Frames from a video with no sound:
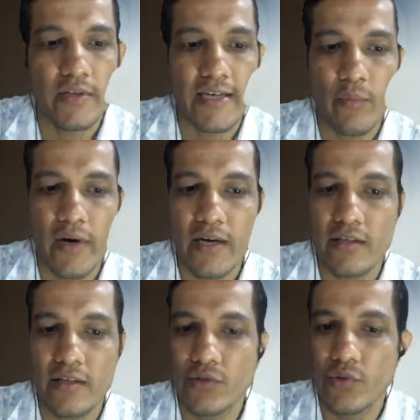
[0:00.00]
the
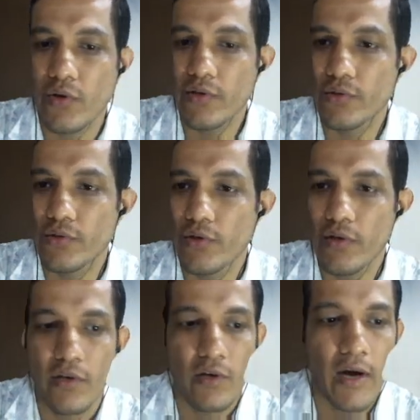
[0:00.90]
turbulent zone also,
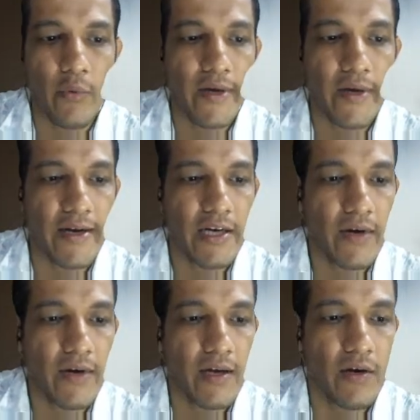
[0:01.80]
how we can
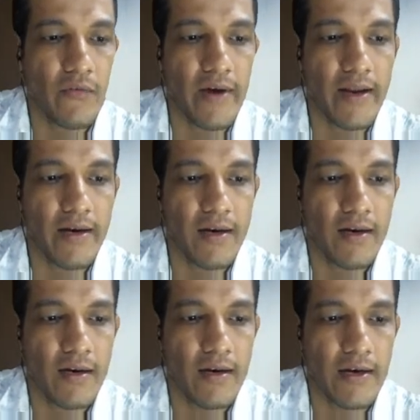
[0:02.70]
identify? When
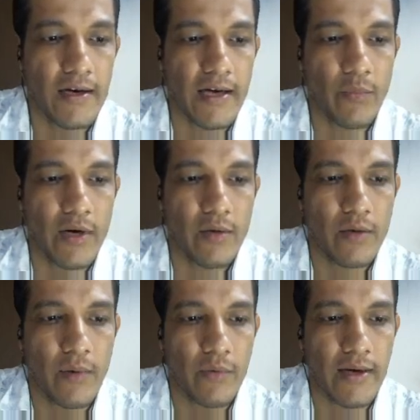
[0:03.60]
the turbulent
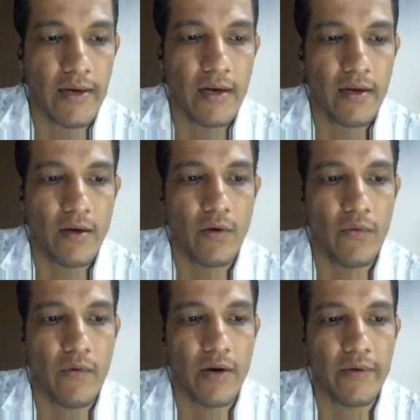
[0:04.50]
boundary layer,
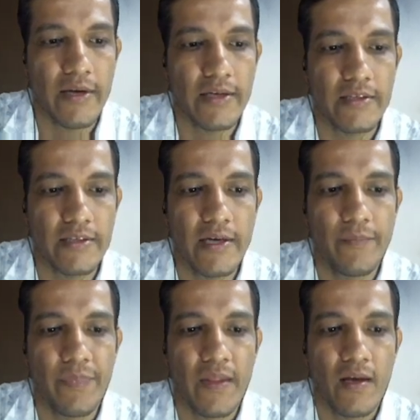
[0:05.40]
what we can say,
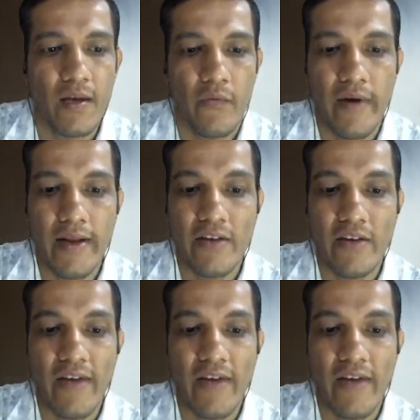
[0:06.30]
when the